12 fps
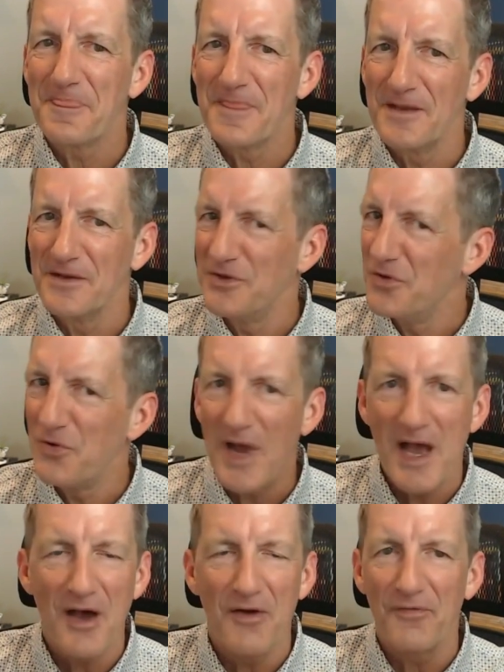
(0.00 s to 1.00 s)
You
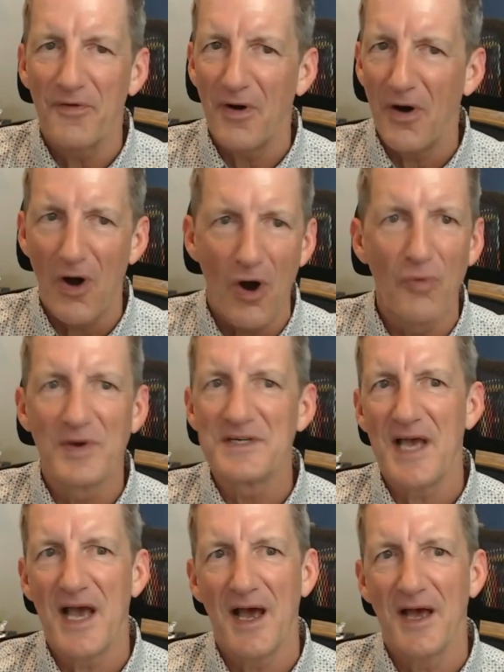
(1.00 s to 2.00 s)
have always
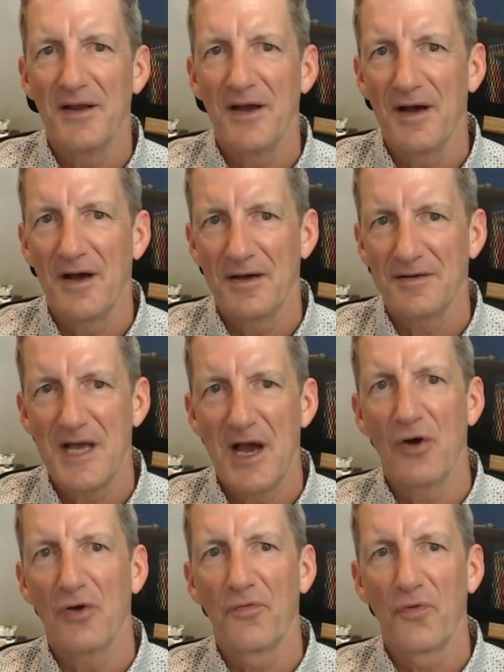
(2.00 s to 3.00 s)
had a
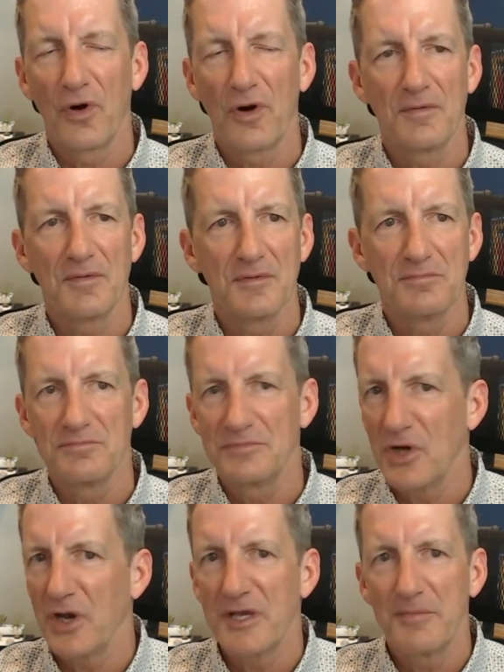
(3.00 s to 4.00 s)
talent for
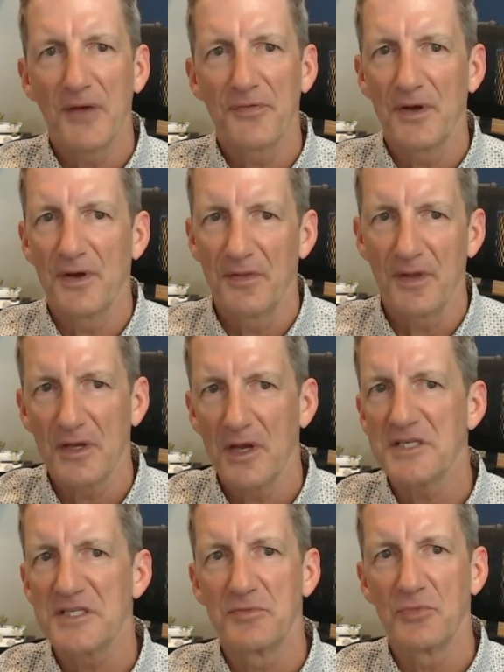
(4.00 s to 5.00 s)
talking about the
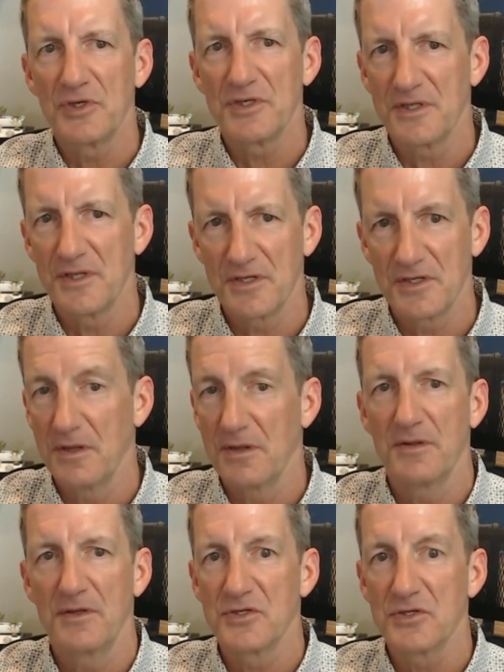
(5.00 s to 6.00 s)
customers
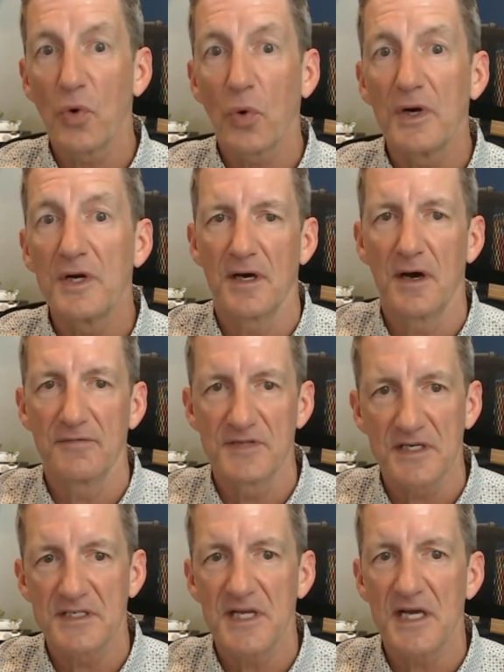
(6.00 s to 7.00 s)
and the stories of
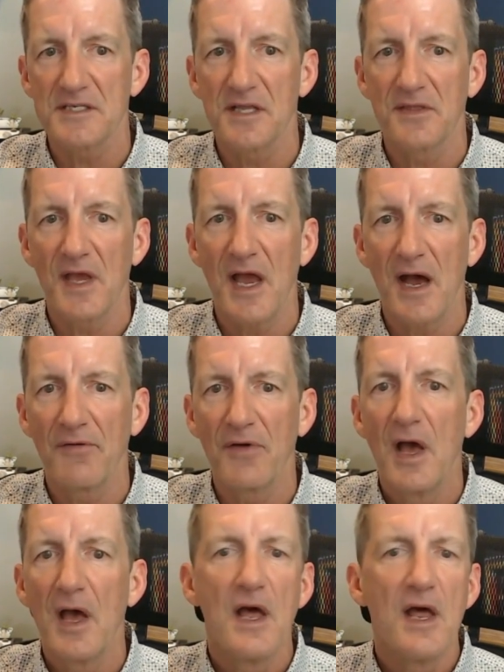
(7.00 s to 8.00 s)
success that they have.
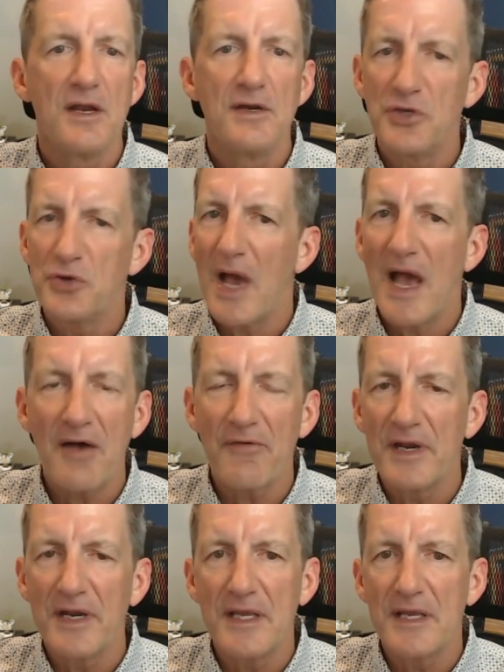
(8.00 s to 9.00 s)
Do you have
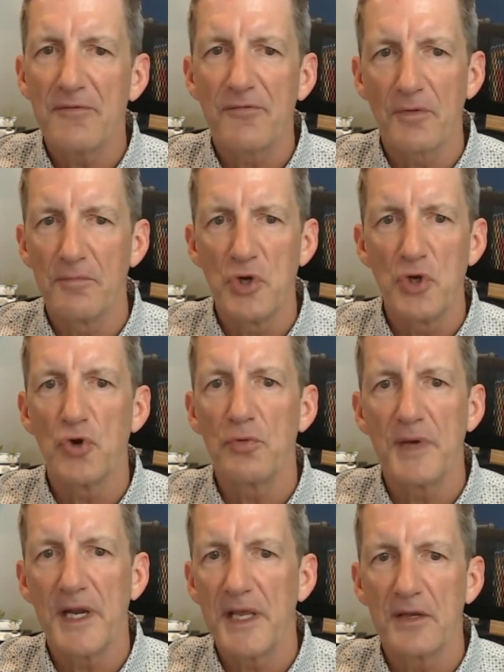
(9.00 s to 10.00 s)
any from
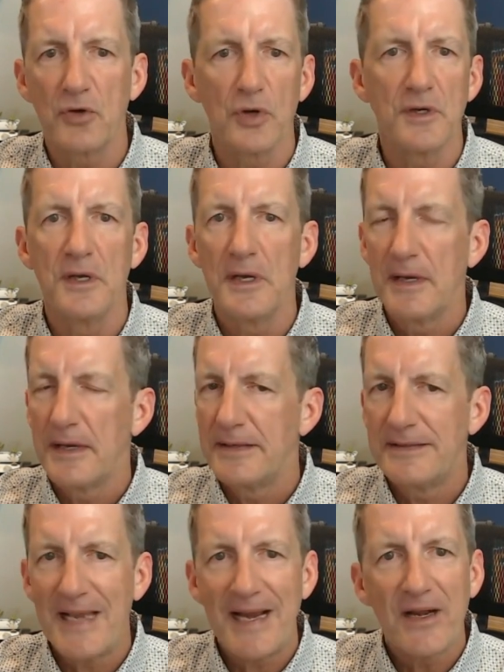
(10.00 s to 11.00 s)
Noom, any good
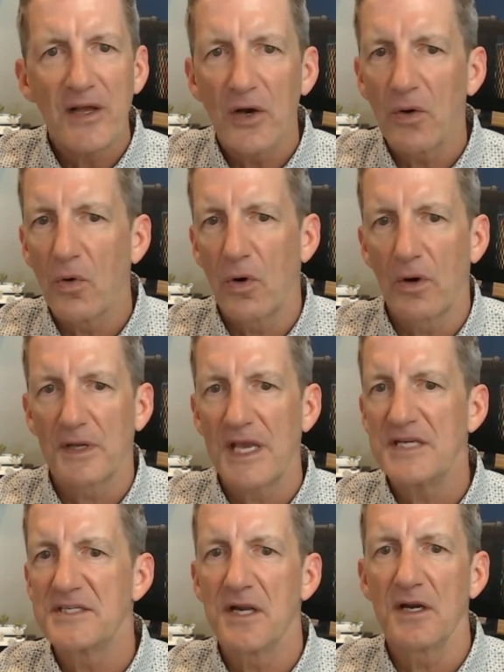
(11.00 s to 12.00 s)
data or
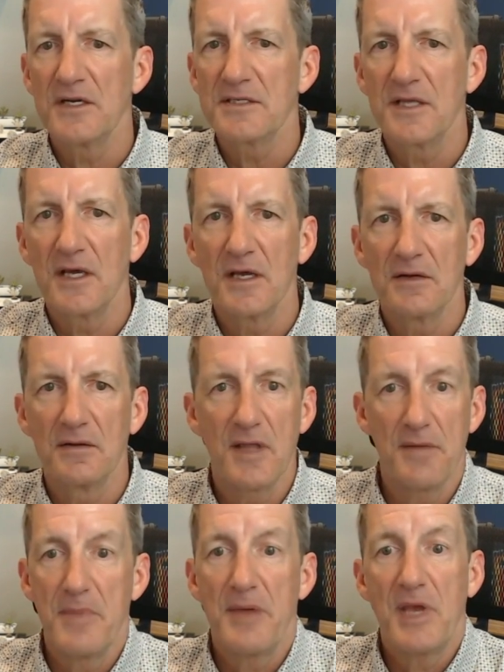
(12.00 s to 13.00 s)
case studies that
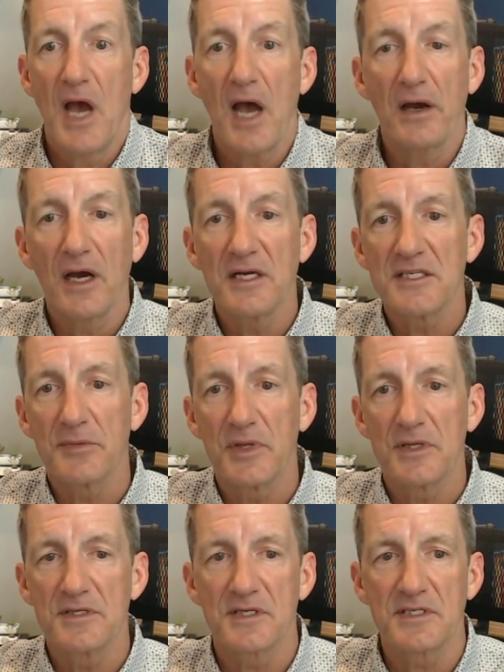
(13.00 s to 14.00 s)
maybe highlight some of
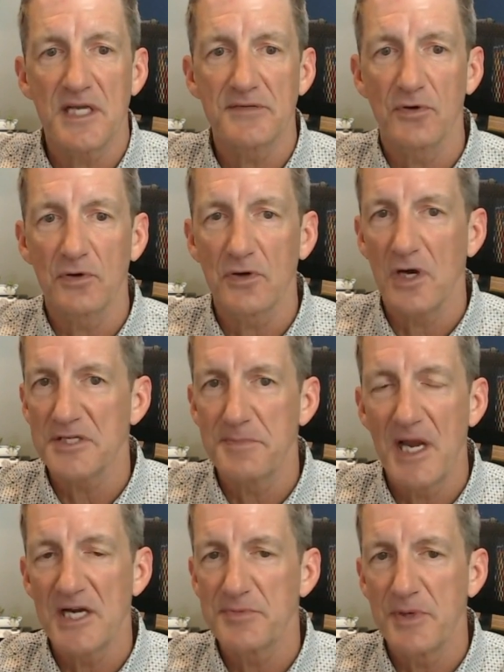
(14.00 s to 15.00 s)
the successful cost
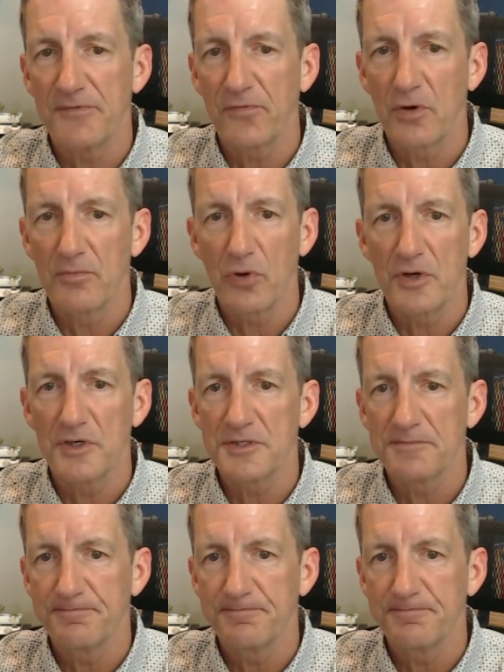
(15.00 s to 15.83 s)
management for employers?